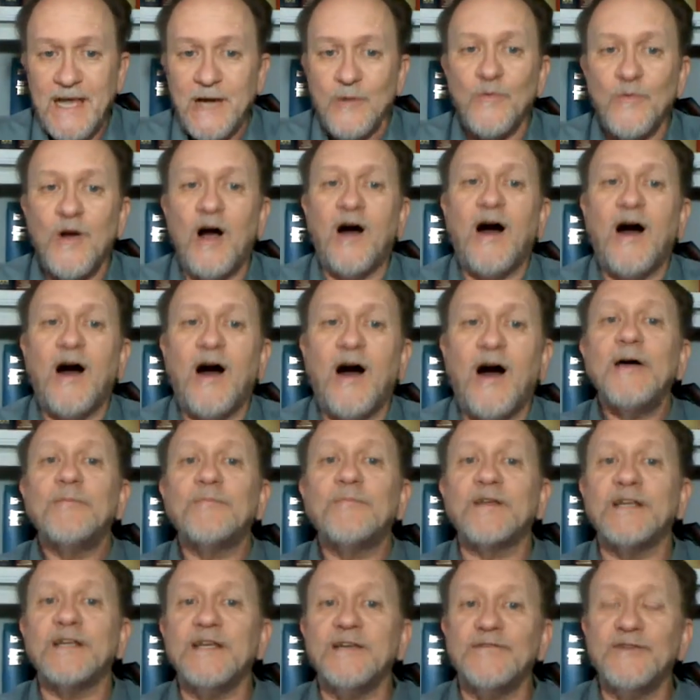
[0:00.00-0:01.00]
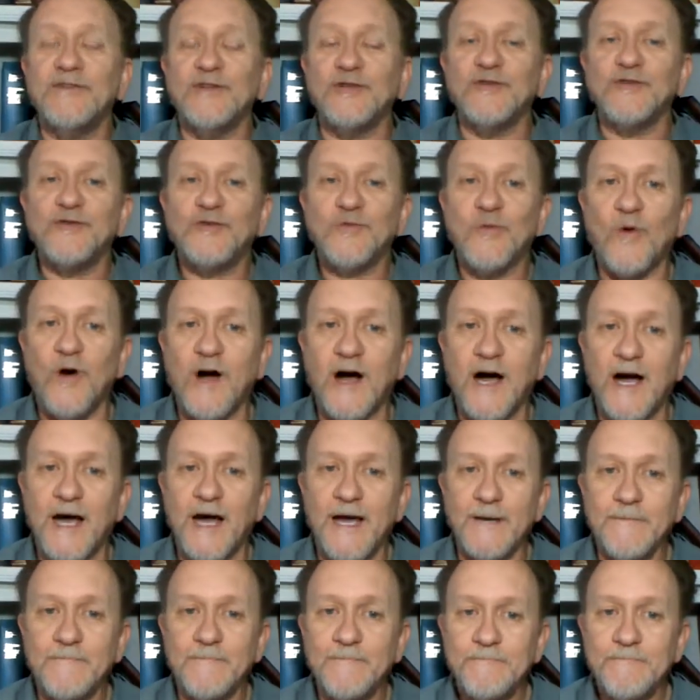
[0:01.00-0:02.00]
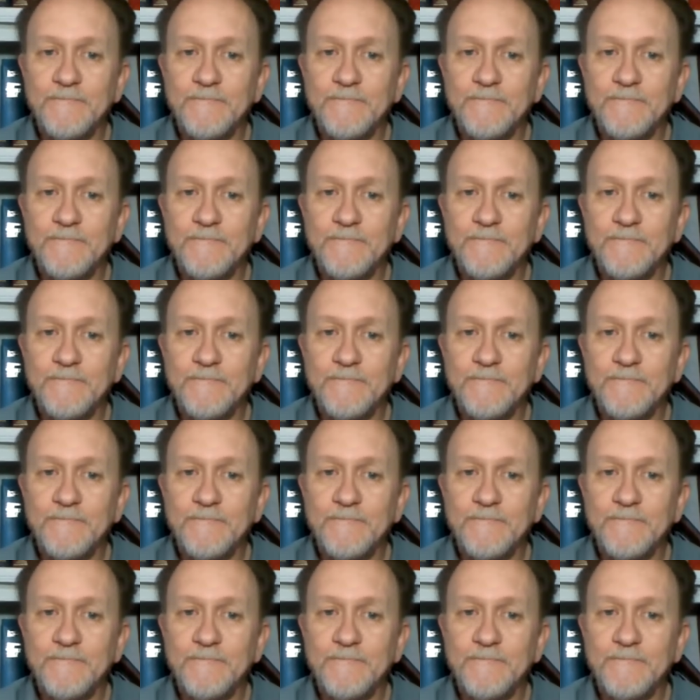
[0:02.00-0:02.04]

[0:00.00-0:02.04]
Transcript: Well, I believe here's why.